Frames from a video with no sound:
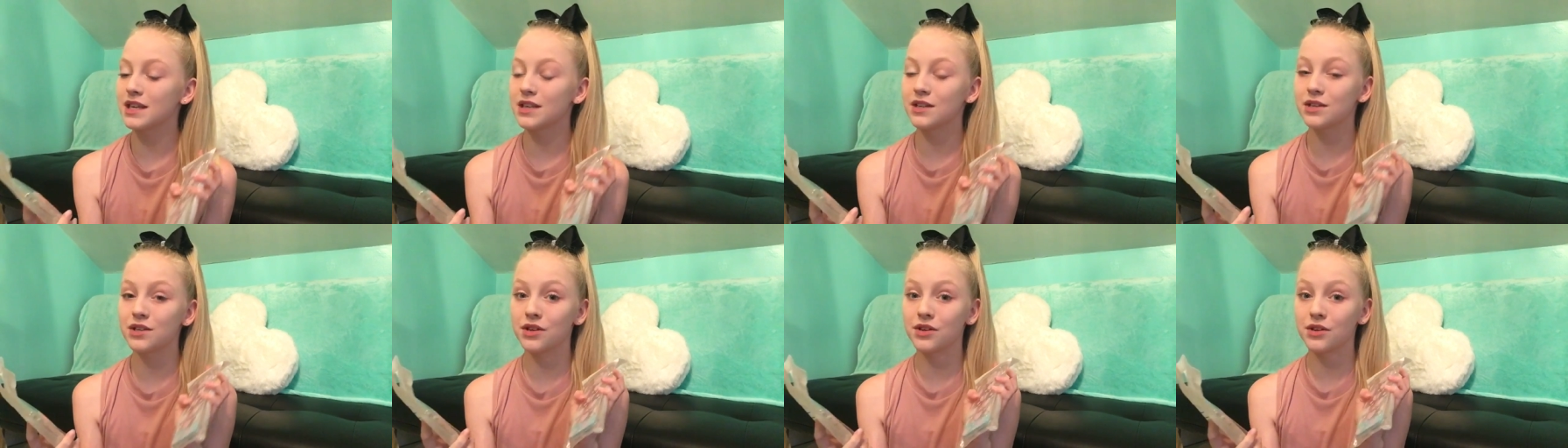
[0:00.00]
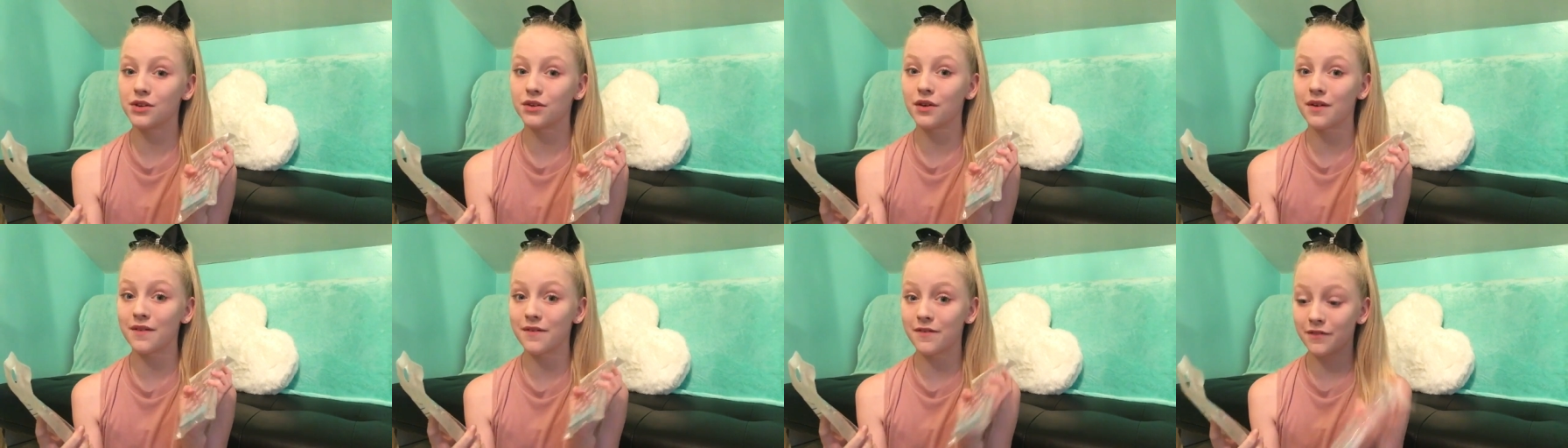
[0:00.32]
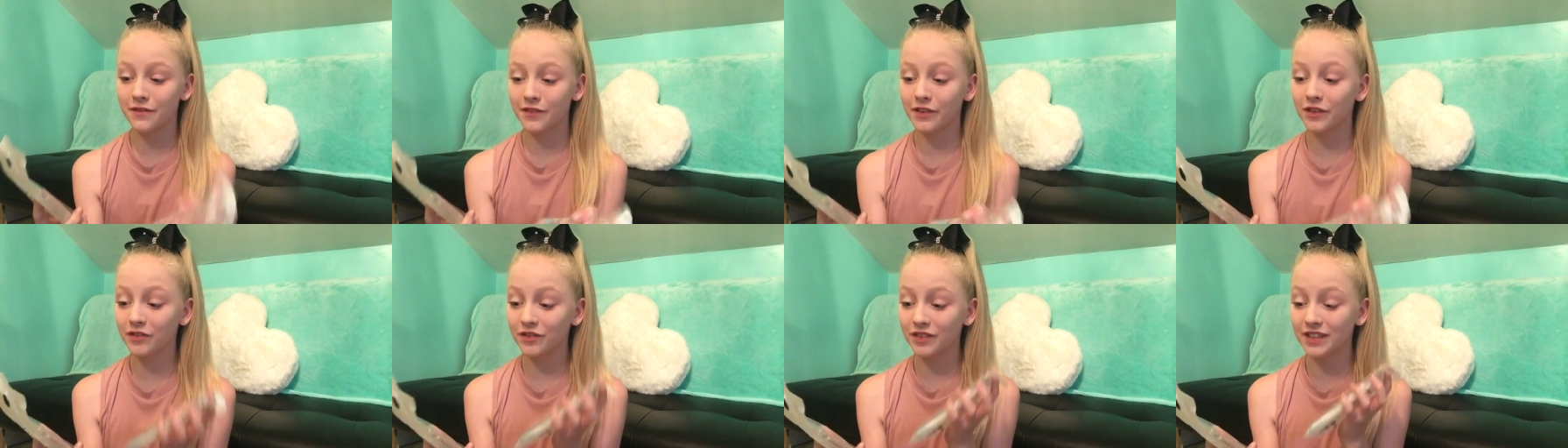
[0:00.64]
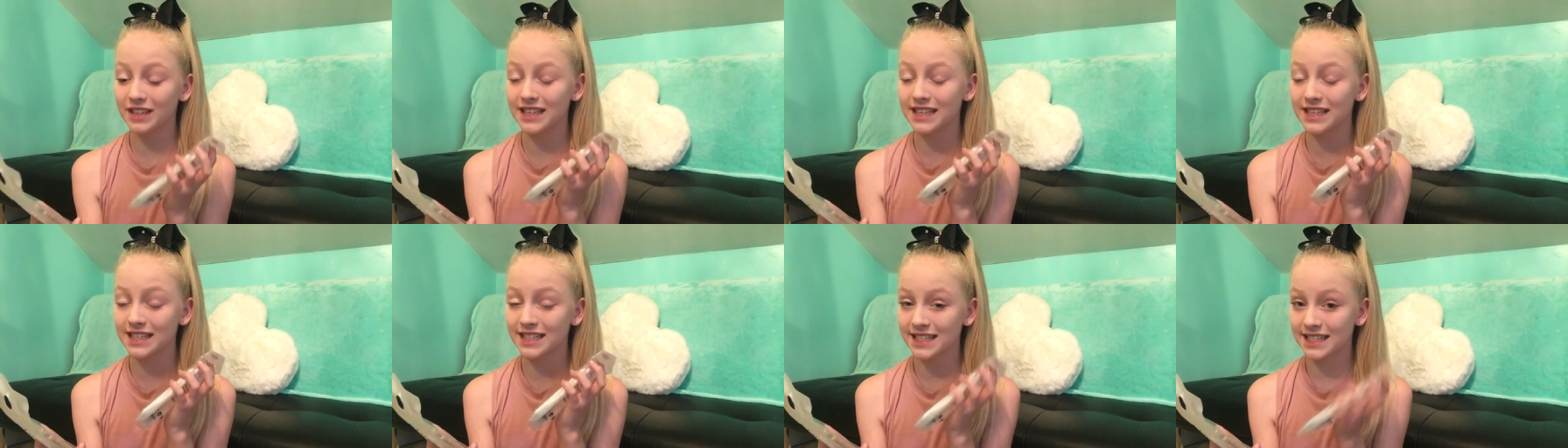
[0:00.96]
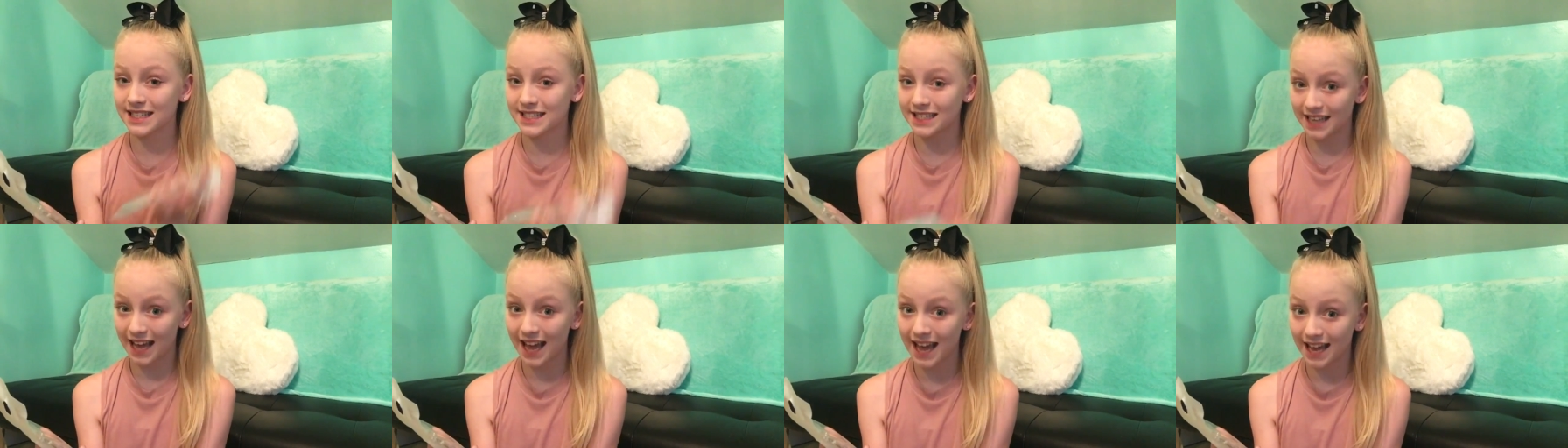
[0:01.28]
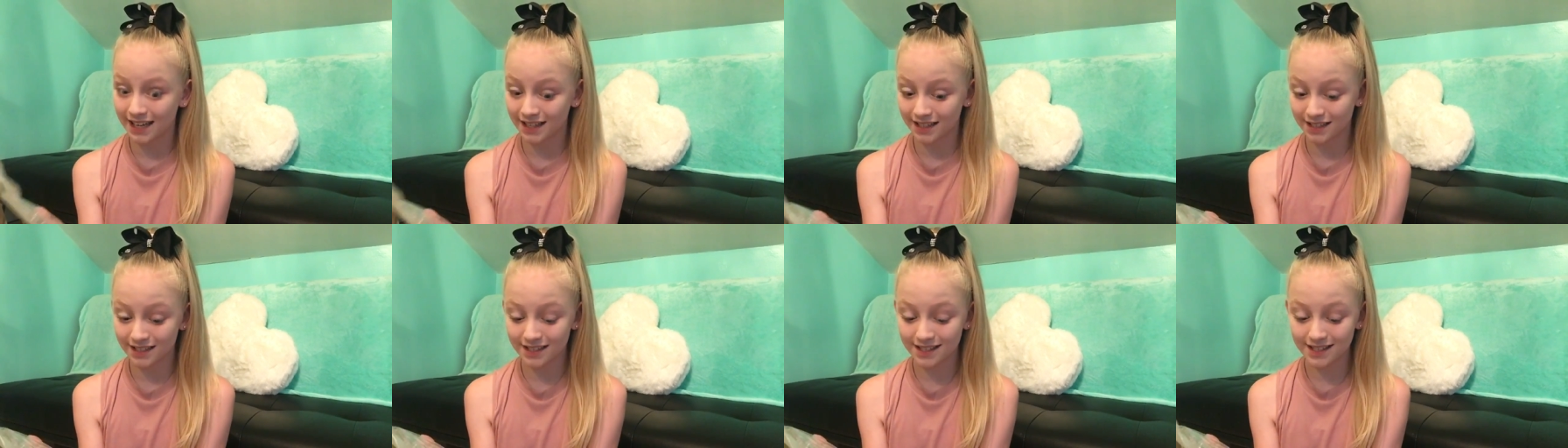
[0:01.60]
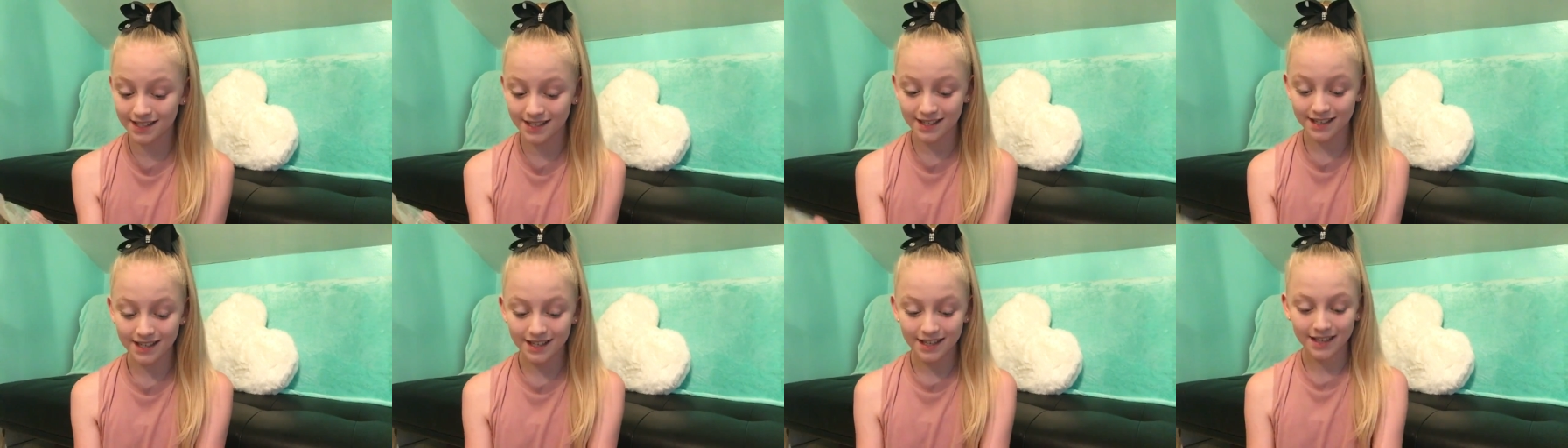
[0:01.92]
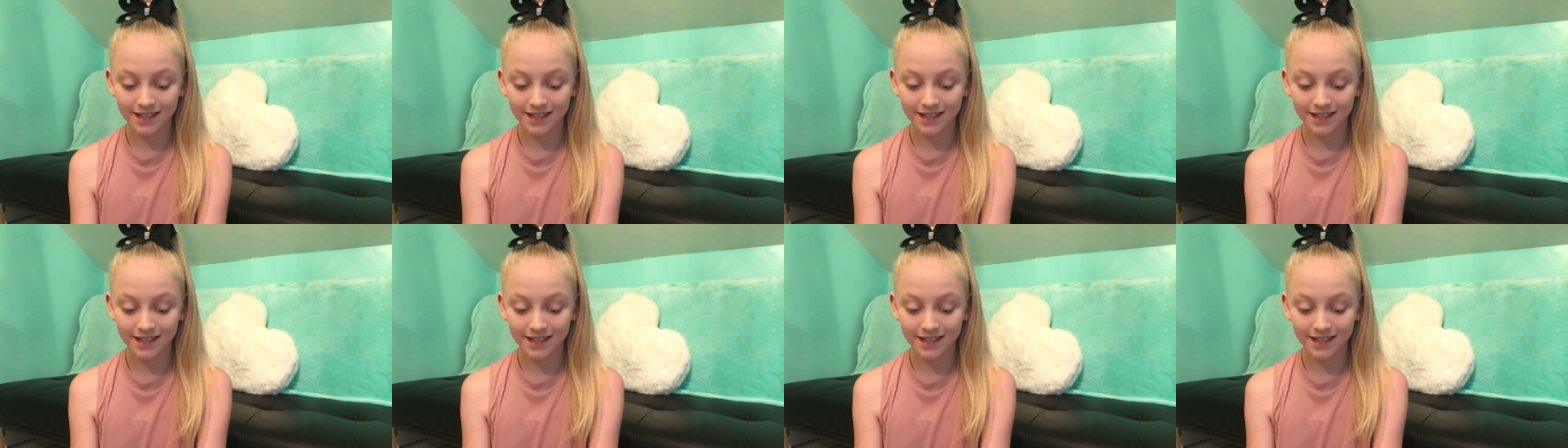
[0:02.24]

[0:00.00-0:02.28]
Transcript: to 50 cent.